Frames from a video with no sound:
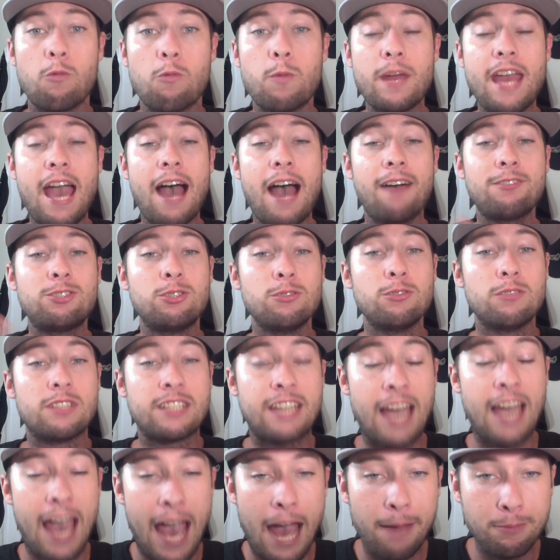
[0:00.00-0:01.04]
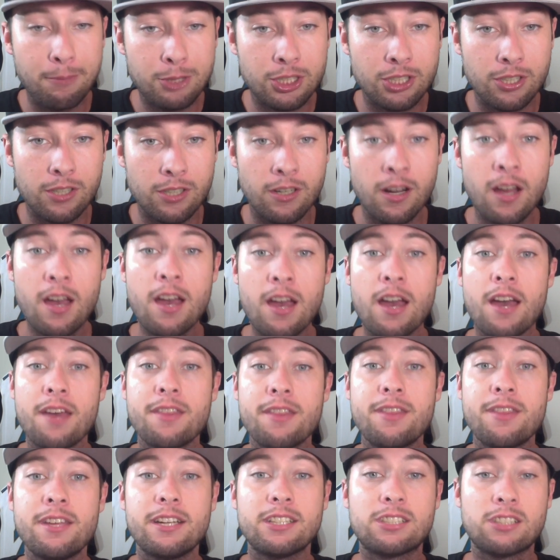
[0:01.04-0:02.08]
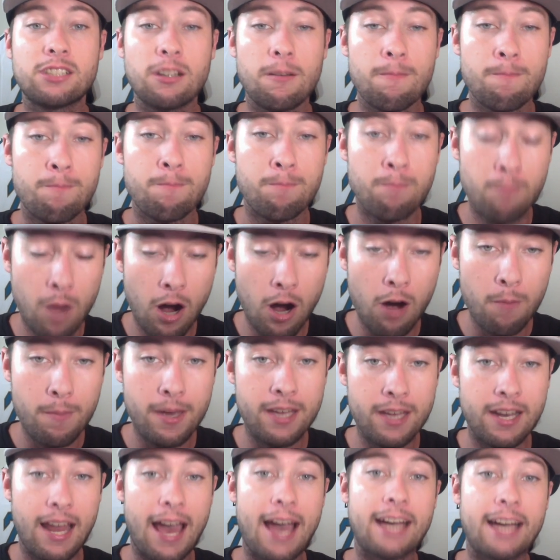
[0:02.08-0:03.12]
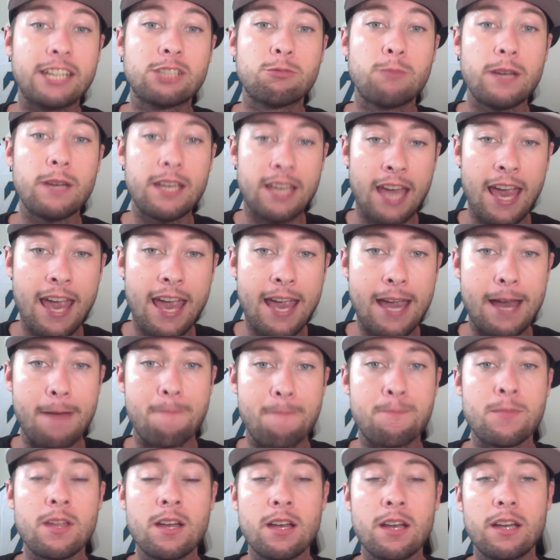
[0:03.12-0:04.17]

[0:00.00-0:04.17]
We have to capture this moment as we can.